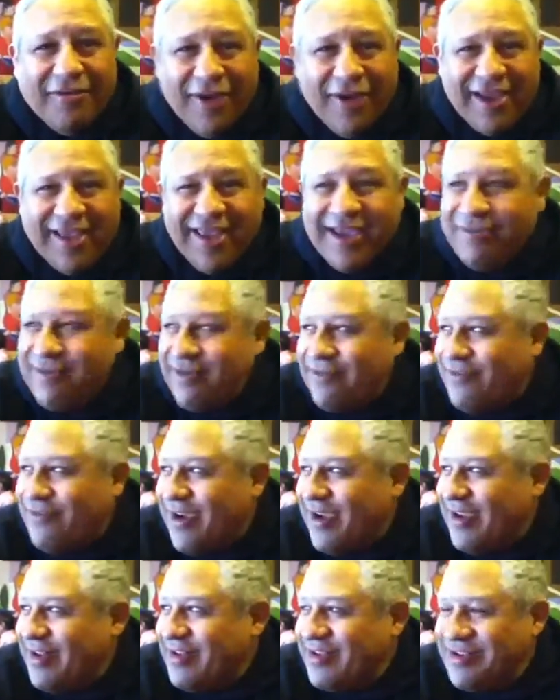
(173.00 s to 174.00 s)
Why can't we
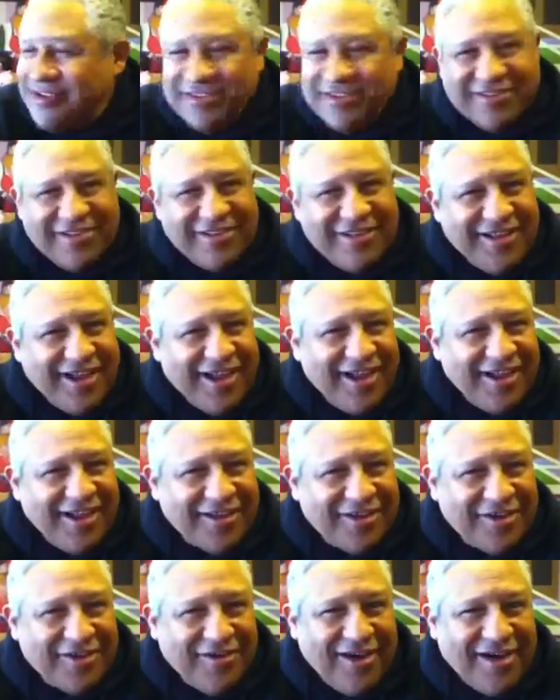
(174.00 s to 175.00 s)
find
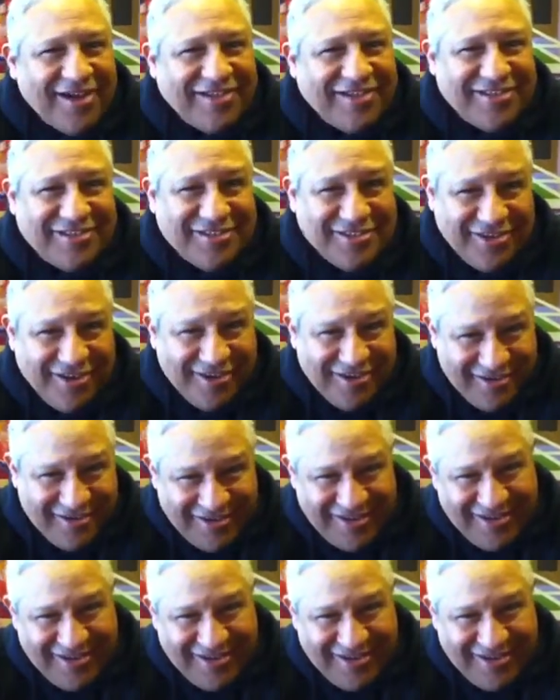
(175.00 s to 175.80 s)
Christ's chart?